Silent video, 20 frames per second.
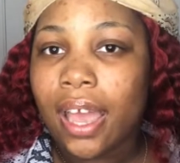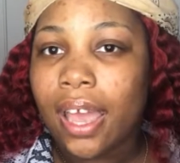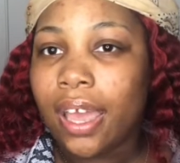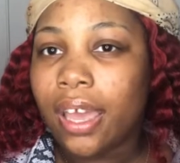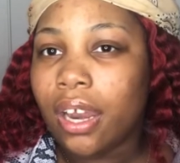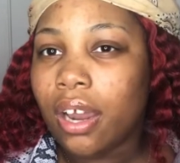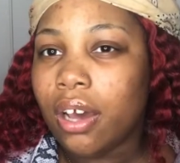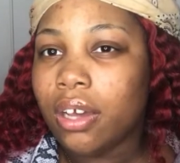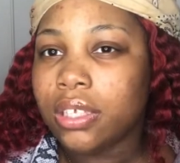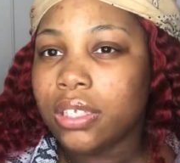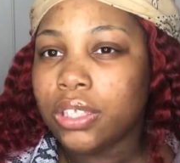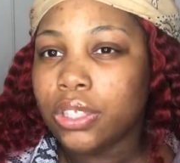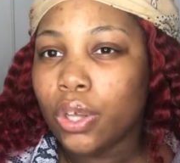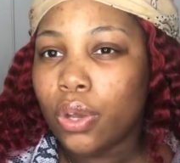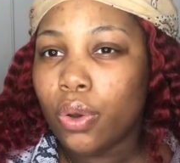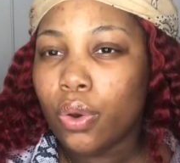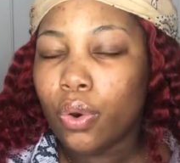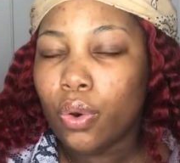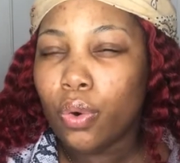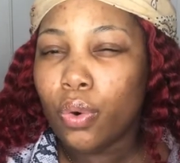and
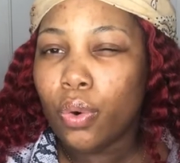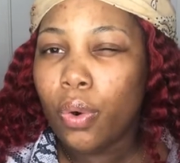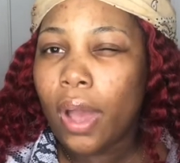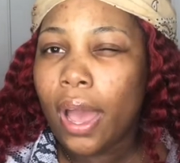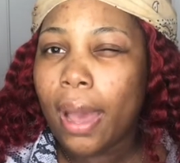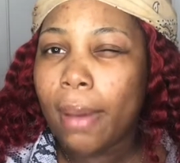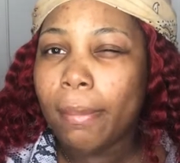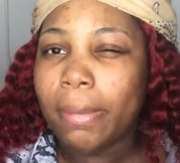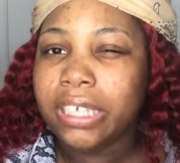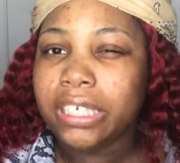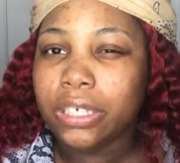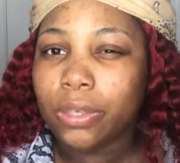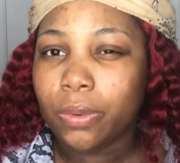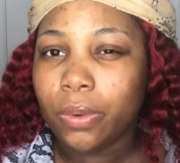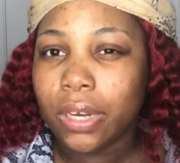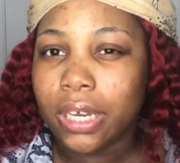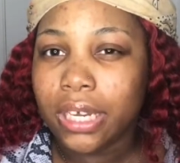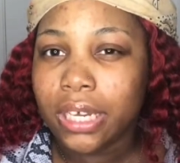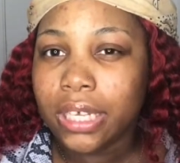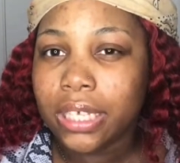also how much it
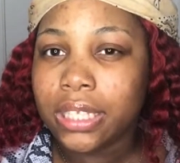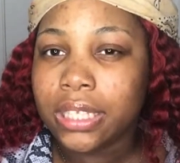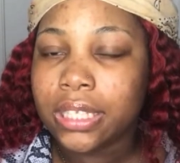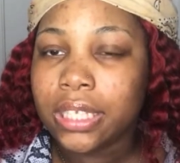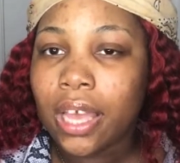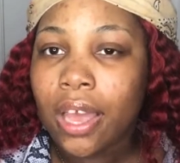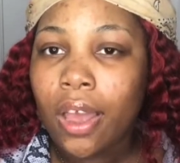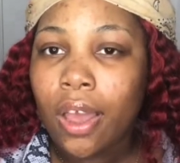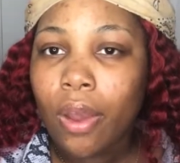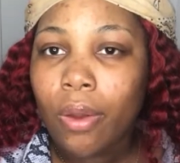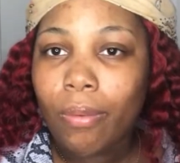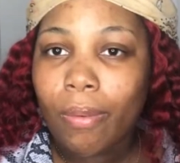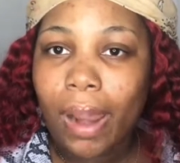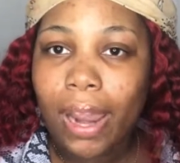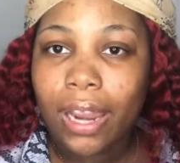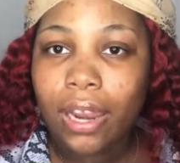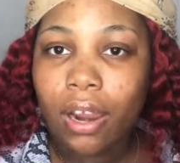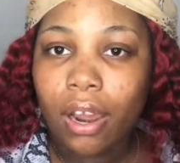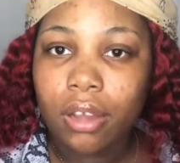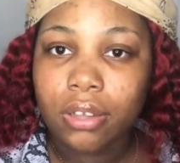was right
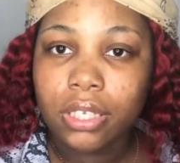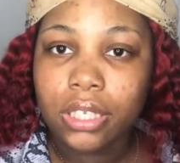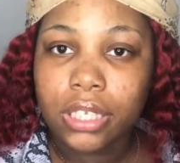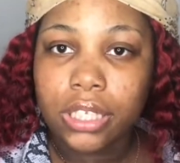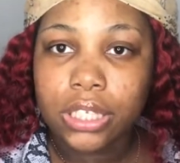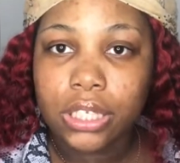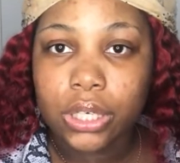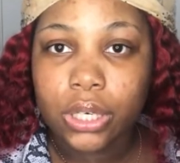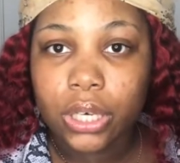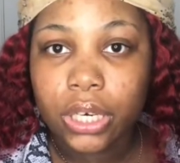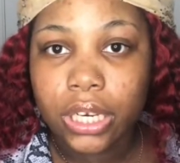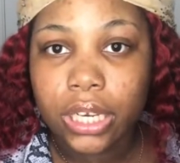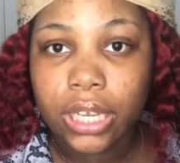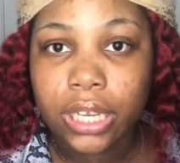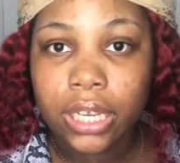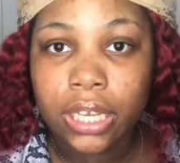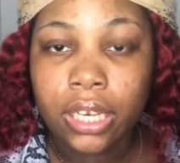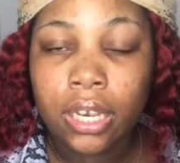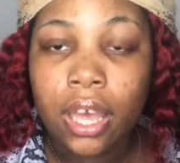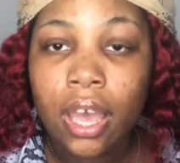here on the
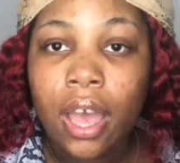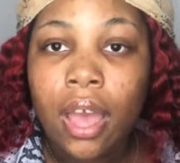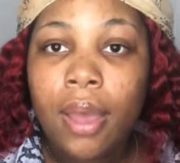screen.